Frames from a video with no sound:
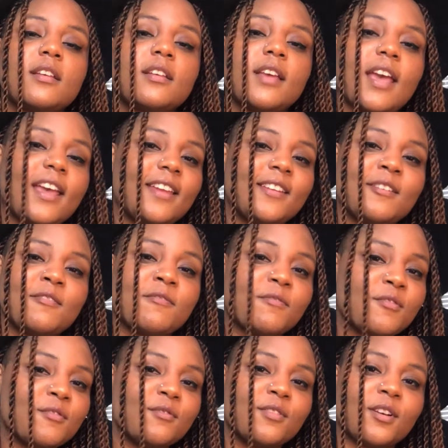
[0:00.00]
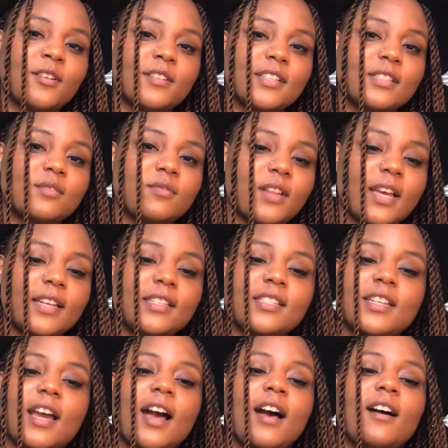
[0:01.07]
Ain't no food on this flight,
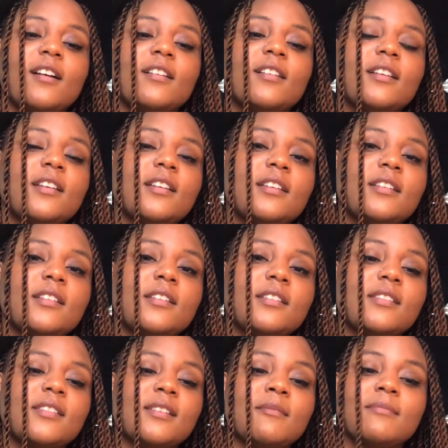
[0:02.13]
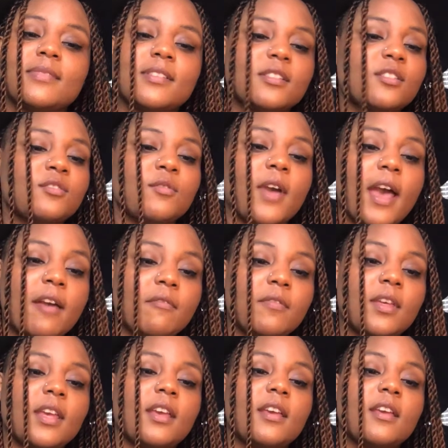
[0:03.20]
child. Something too
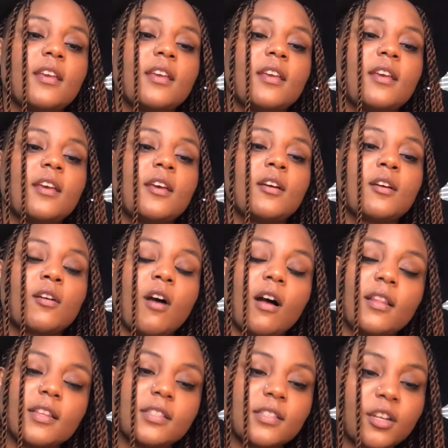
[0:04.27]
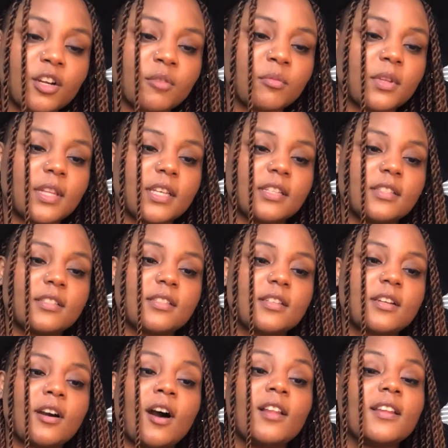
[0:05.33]
heavy. Call it turbulence,
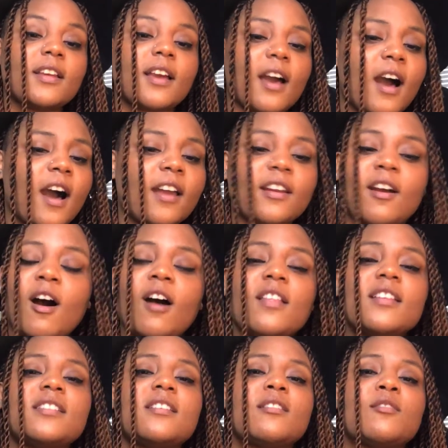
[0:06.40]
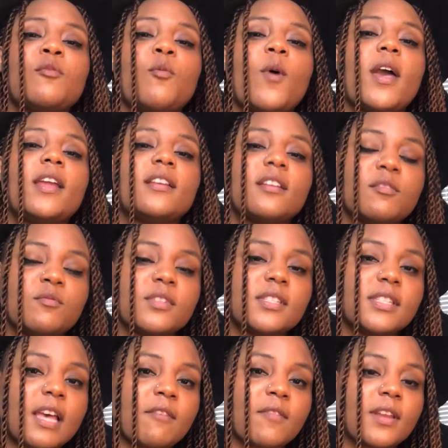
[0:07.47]
call it God, call it to the wind. It was
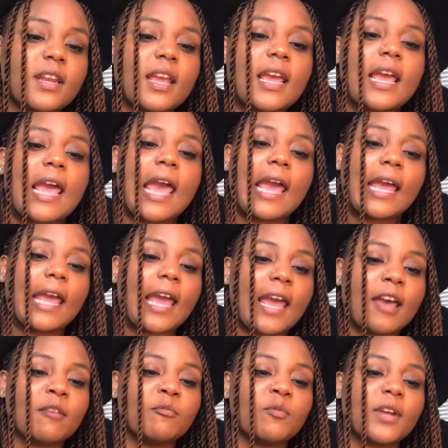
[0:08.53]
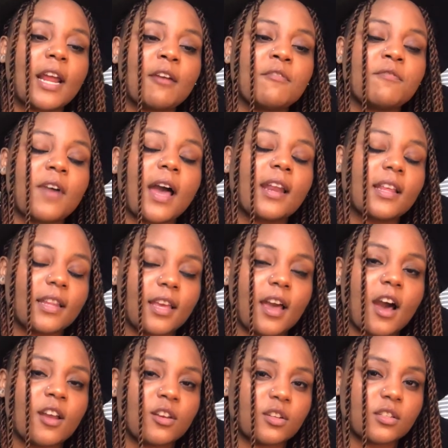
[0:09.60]
7 a.m. when I finally
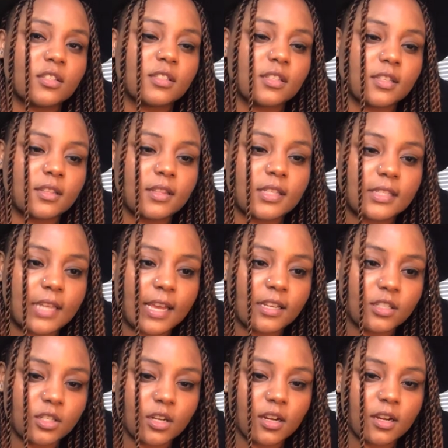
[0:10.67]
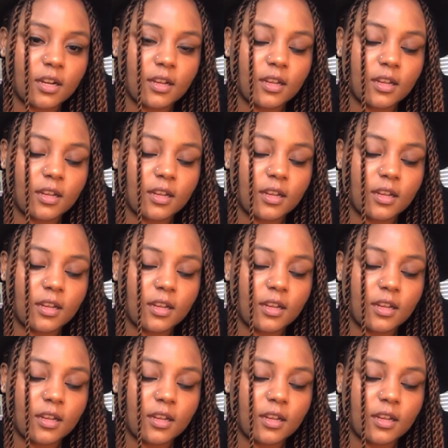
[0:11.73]
understood the danger.